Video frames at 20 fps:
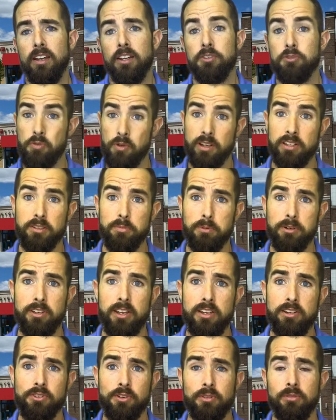
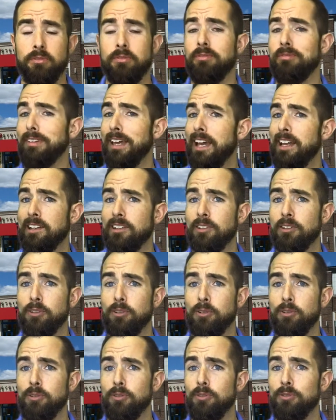Transportation, that
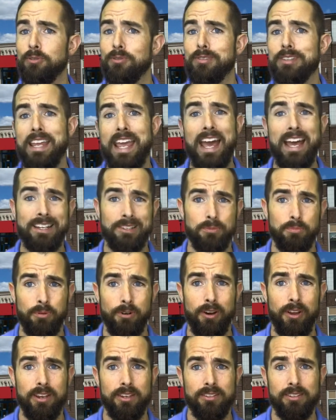includes gas
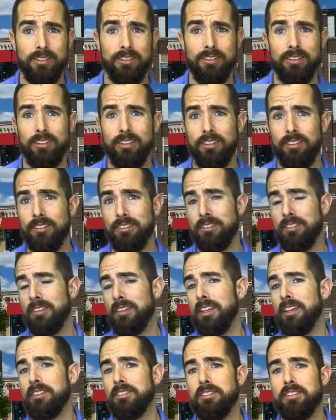prices,
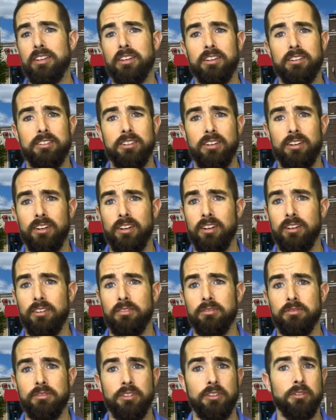things that
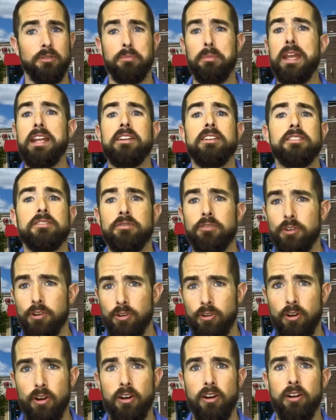uh, your maintenance for
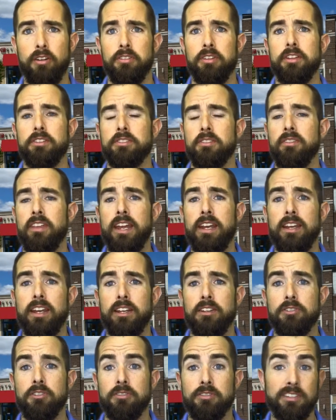your car, things of that
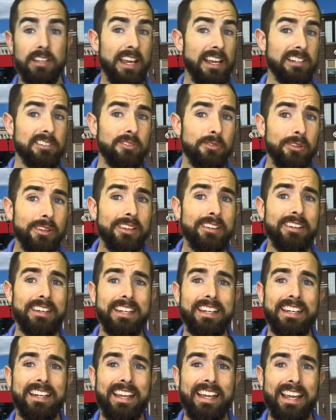nature. It's actually
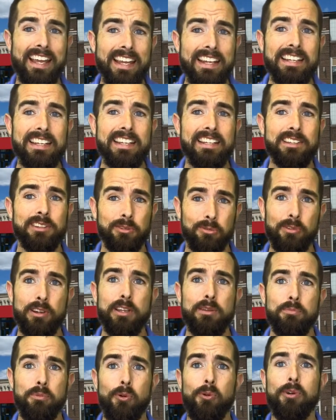at
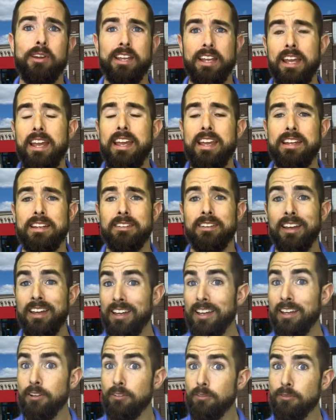eighty-three point eight.
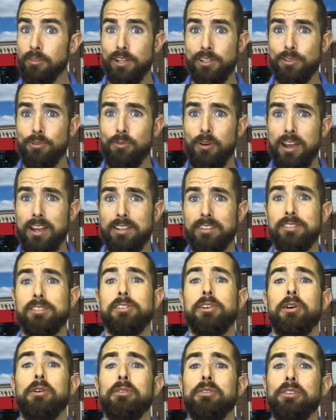That's great.
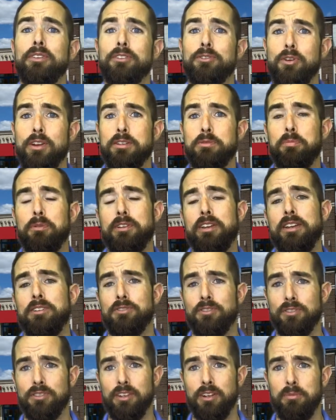So
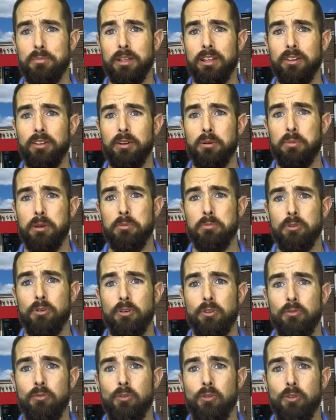transportation is going to be a little bit
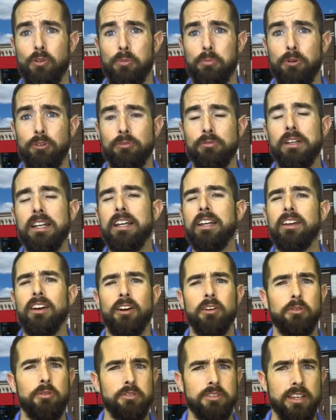more affordable.
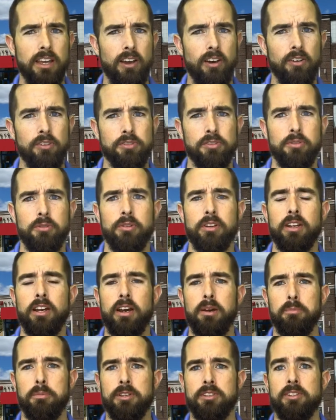Of course, that also
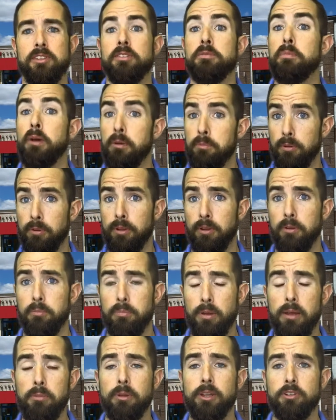encompasses public,
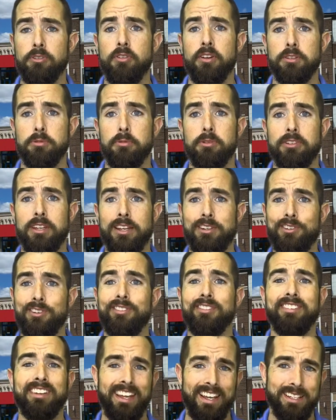public
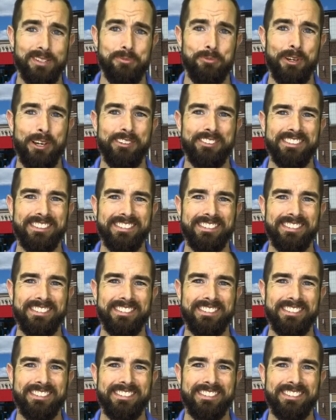transportation as well.